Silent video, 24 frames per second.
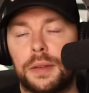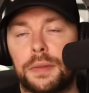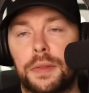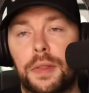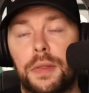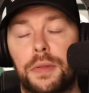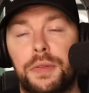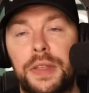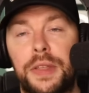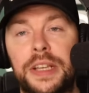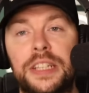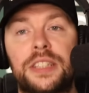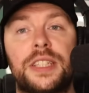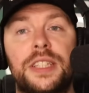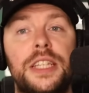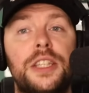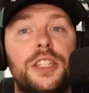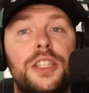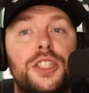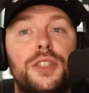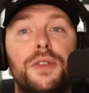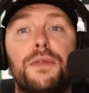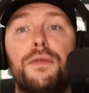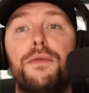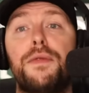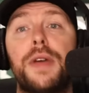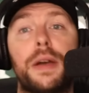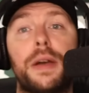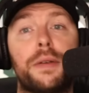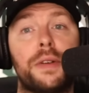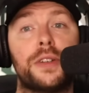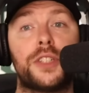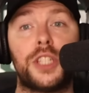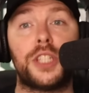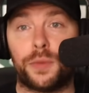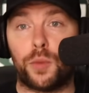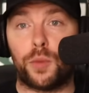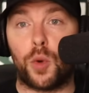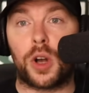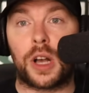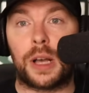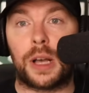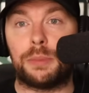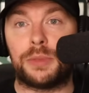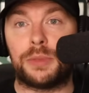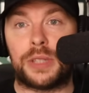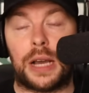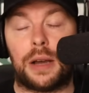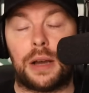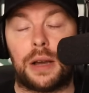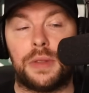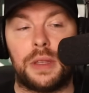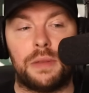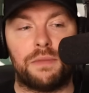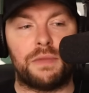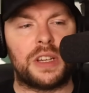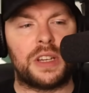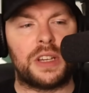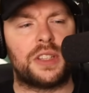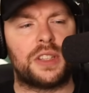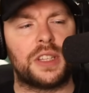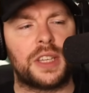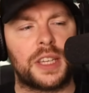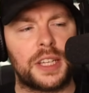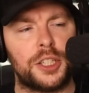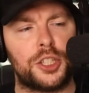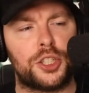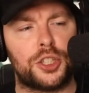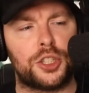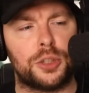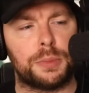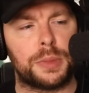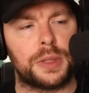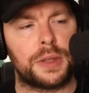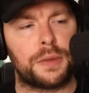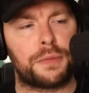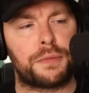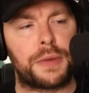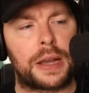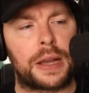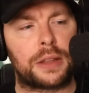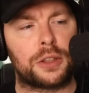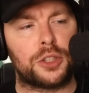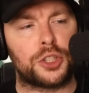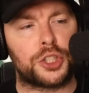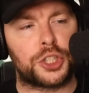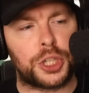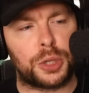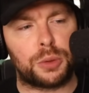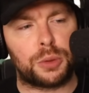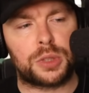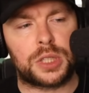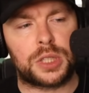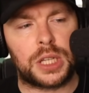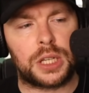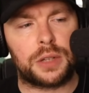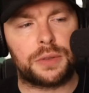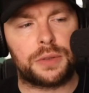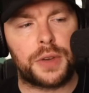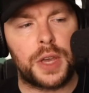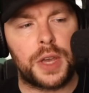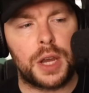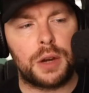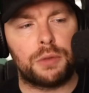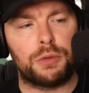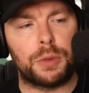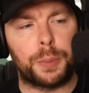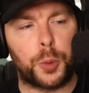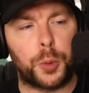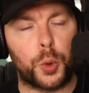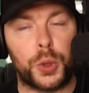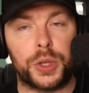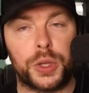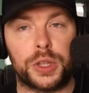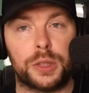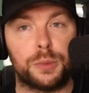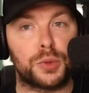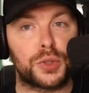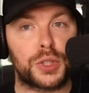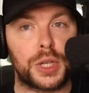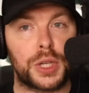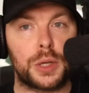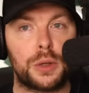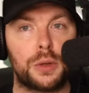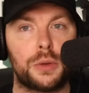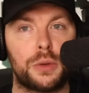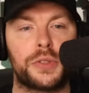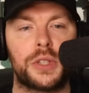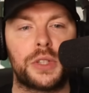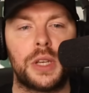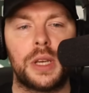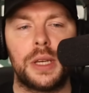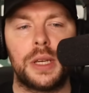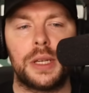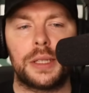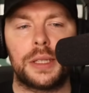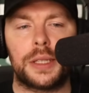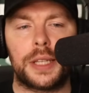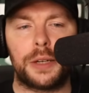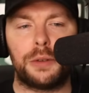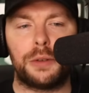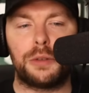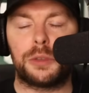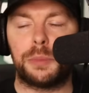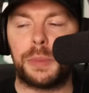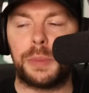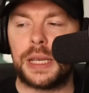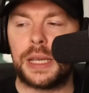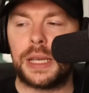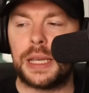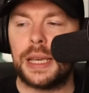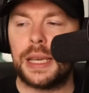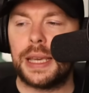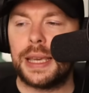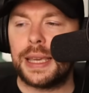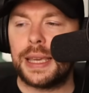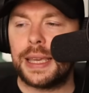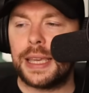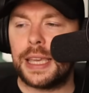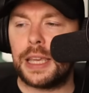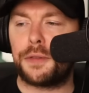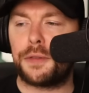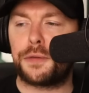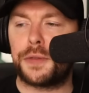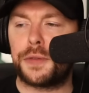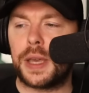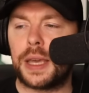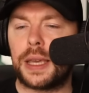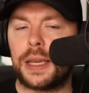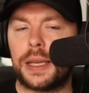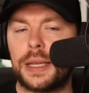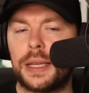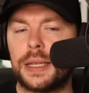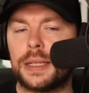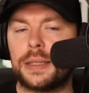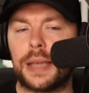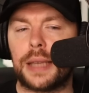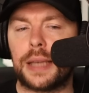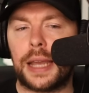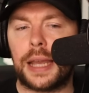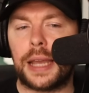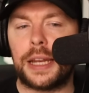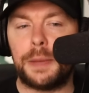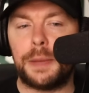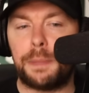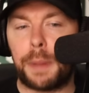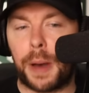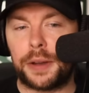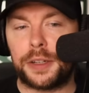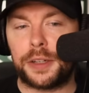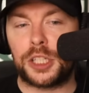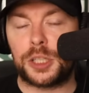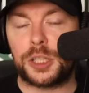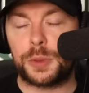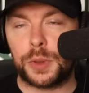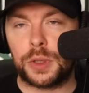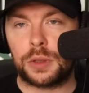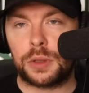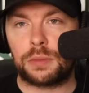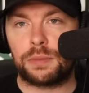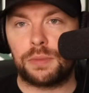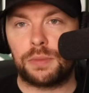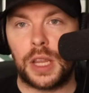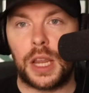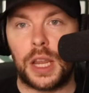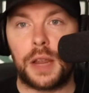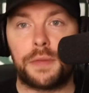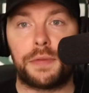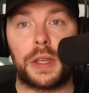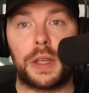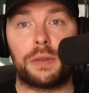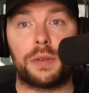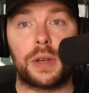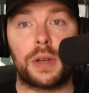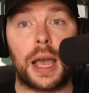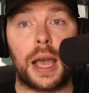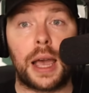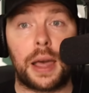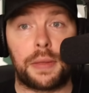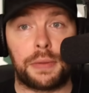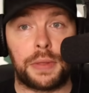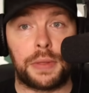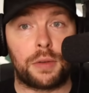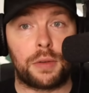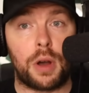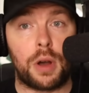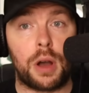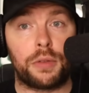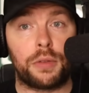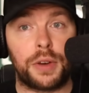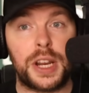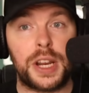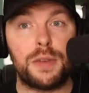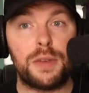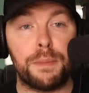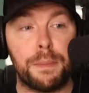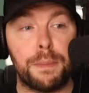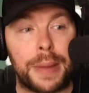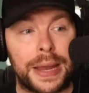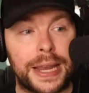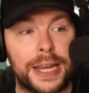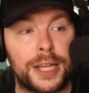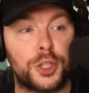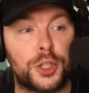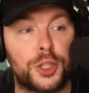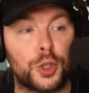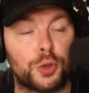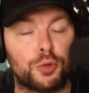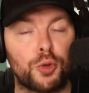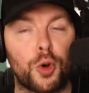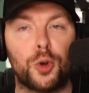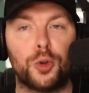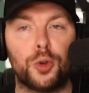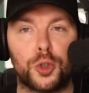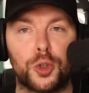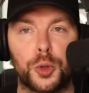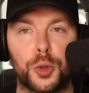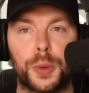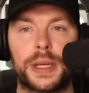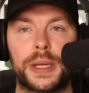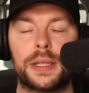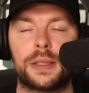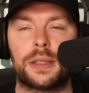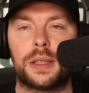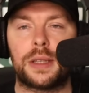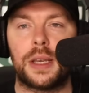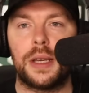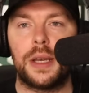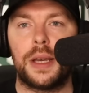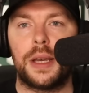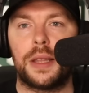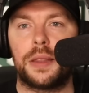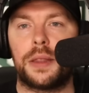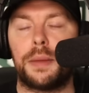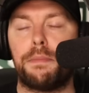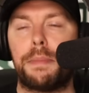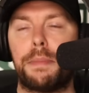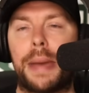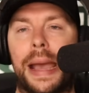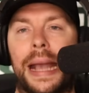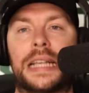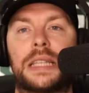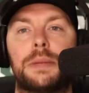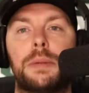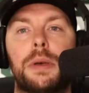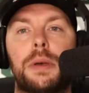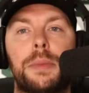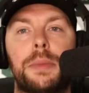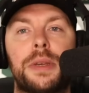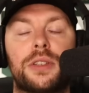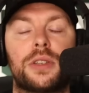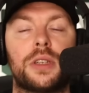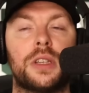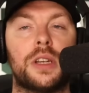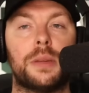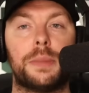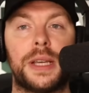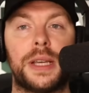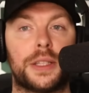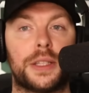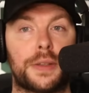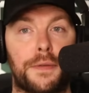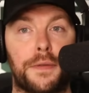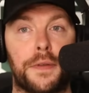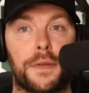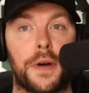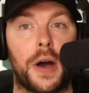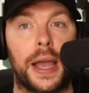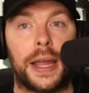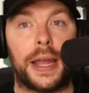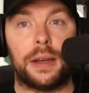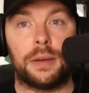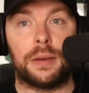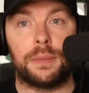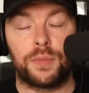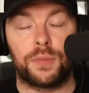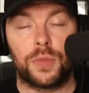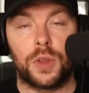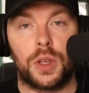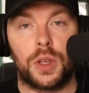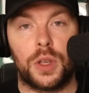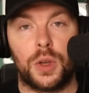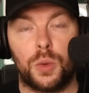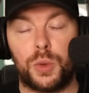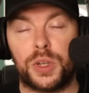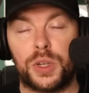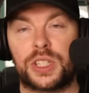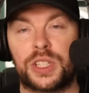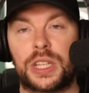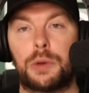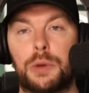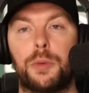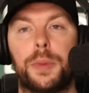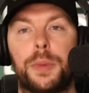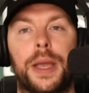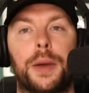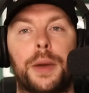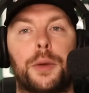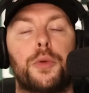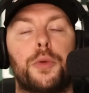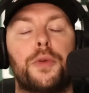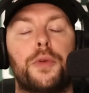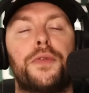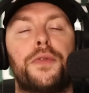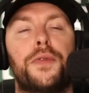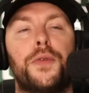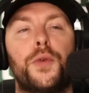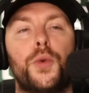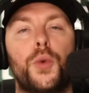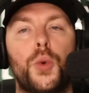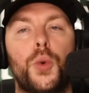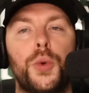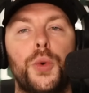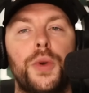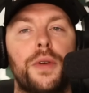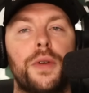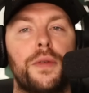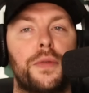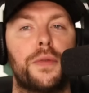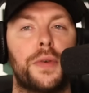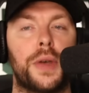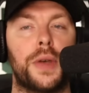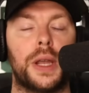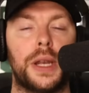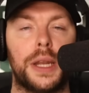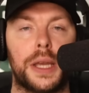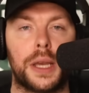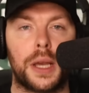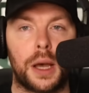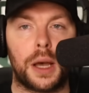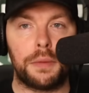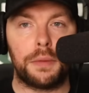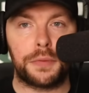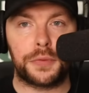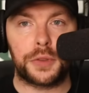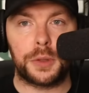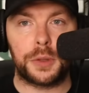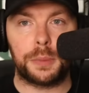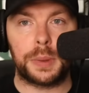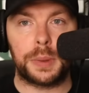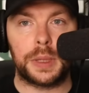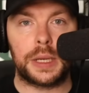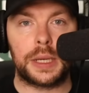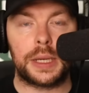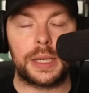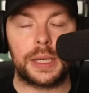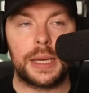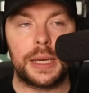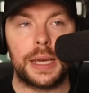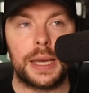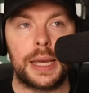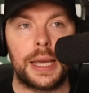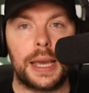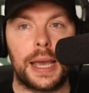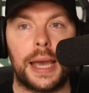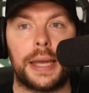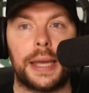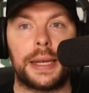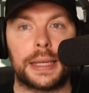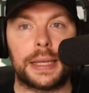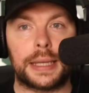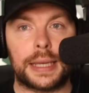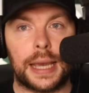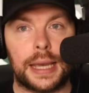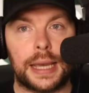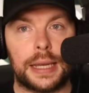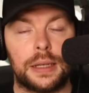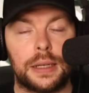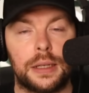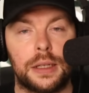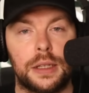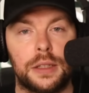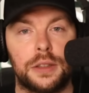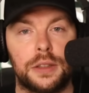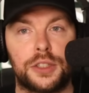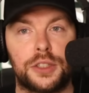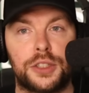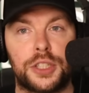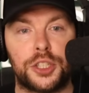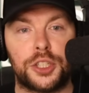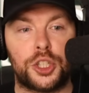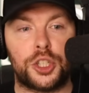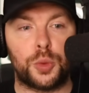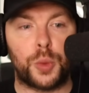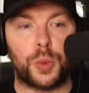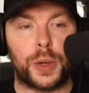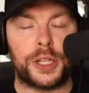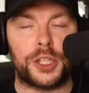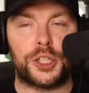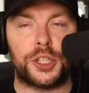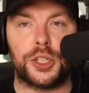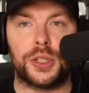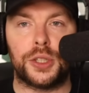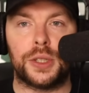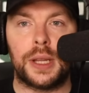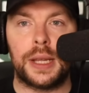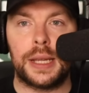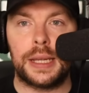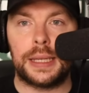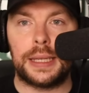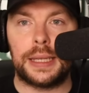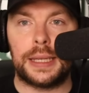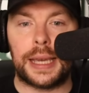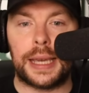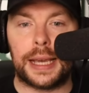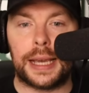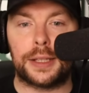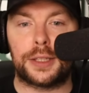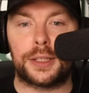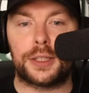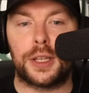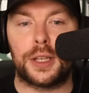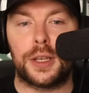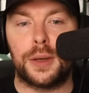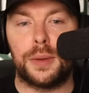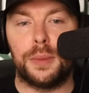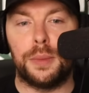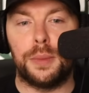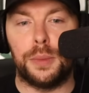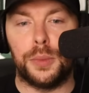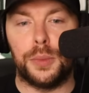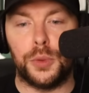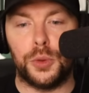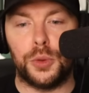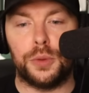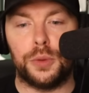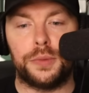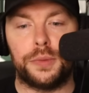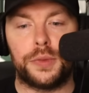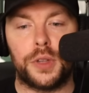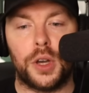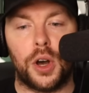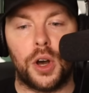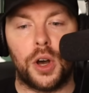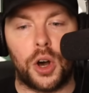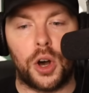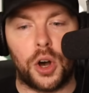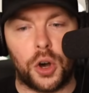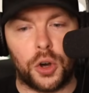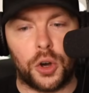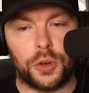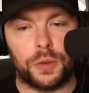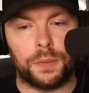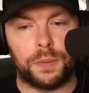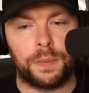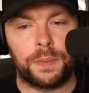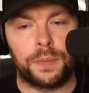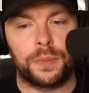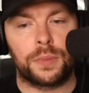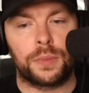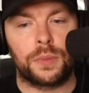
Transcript: they see the severity of what comes out in the investigation, but the fact that Chelsea have reported themselves tells me if there is any punishment, if there, there are any major wrongdoings, the maximum it's going to be is a fine, which they will be able to afford fairly comfortably. And again, the situation gets moved on.